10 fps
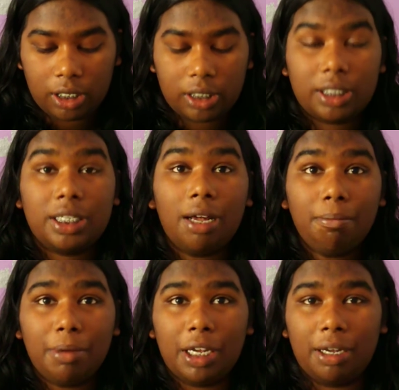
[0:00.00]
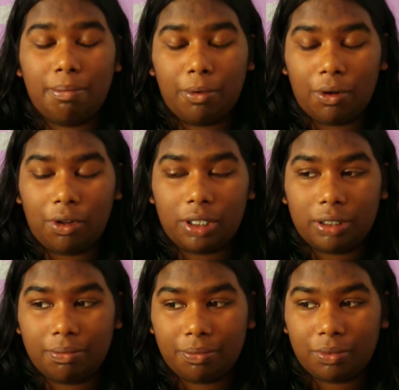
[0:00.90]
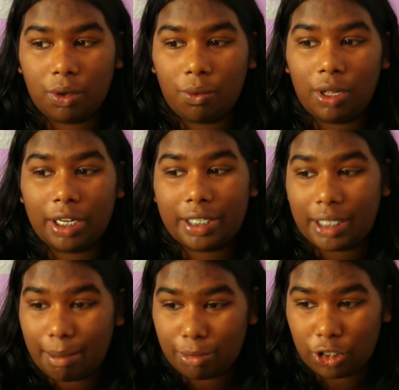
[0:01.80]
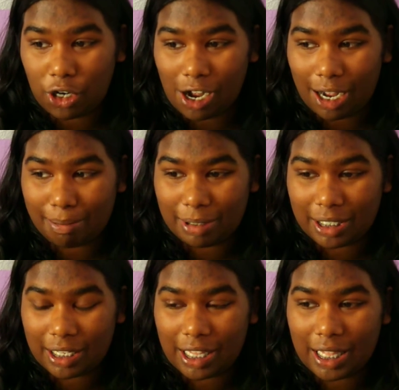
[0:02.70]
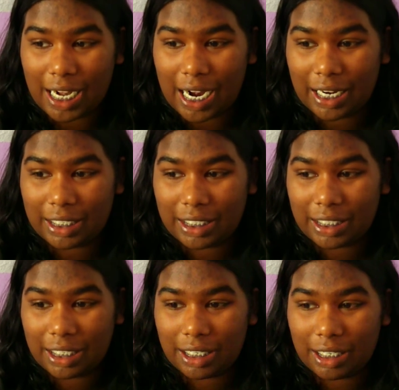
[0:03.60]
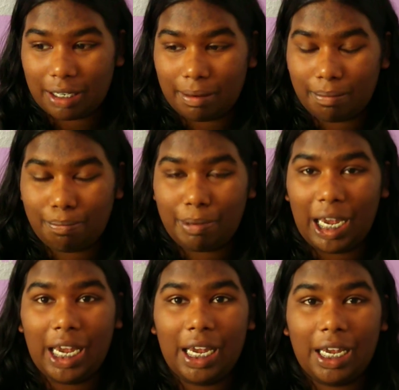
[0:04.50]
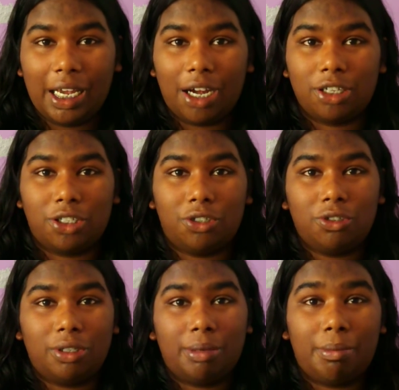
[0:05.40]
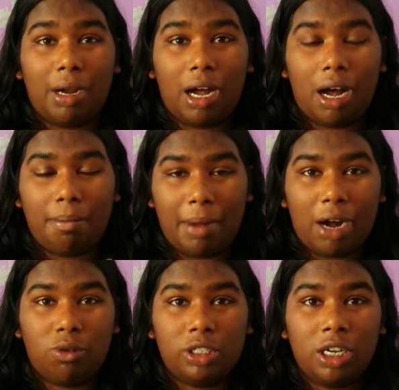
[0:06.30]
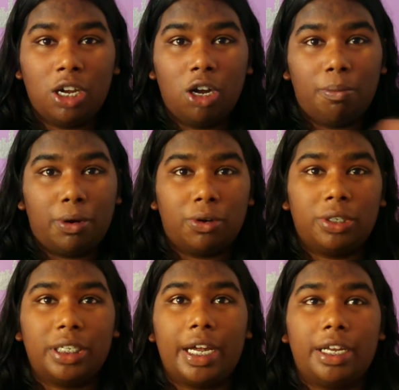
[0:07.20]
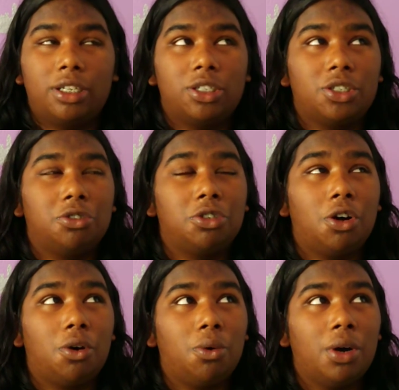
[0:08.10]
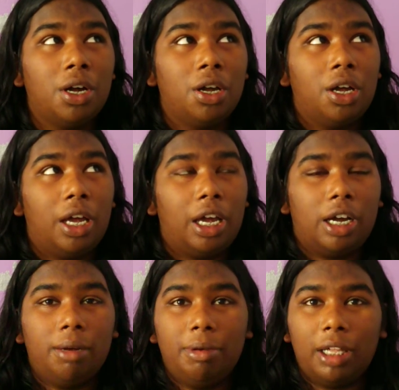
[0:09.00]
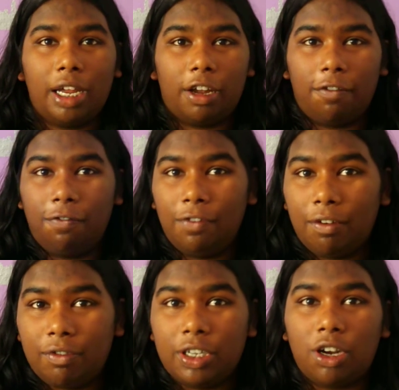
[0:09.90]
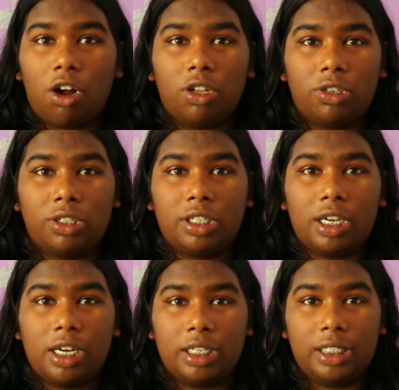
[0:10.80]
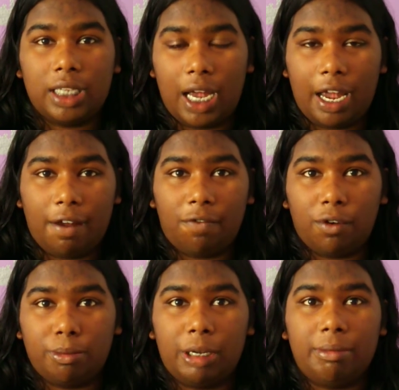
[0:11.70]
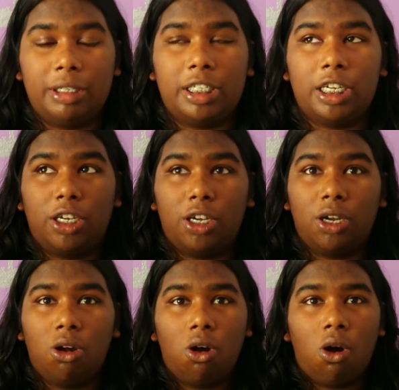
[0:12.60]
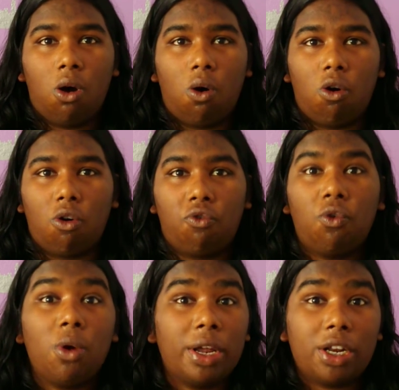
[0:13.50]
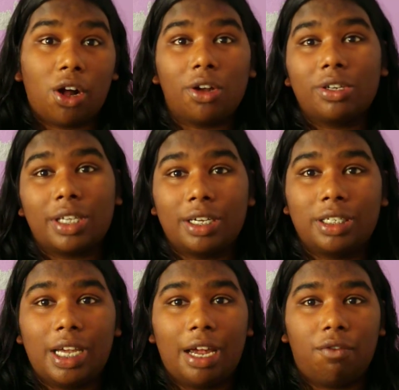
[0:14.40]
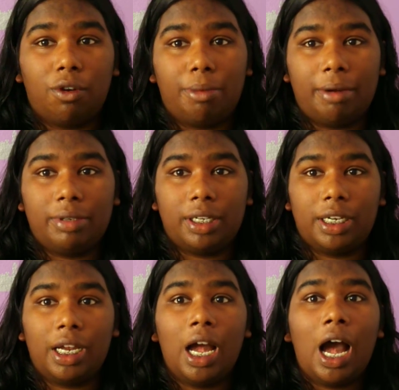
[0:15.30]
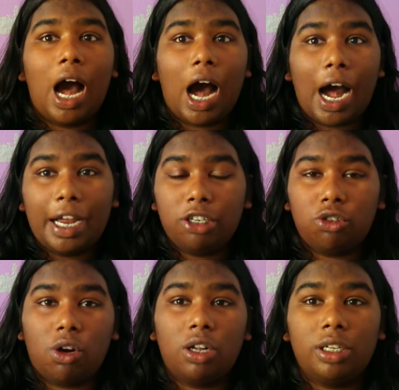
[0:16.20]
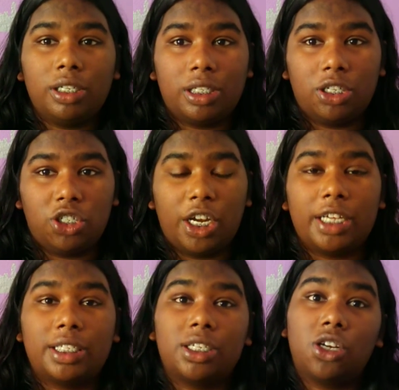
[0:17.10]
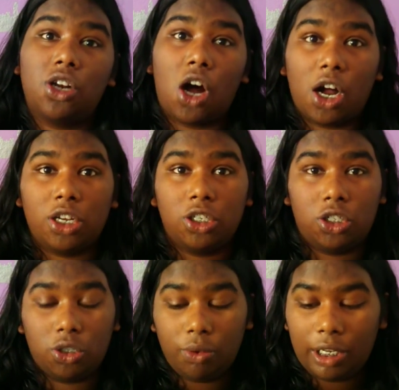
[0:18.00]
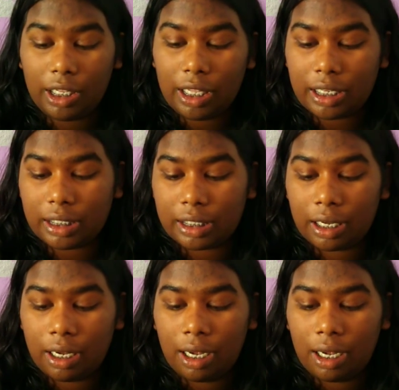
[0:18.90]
Some people will accept jobs that pay a certain amount per day. So it could be like $50 a day for babysitting or $40 a day for babysitting. I strongly suggest not doing this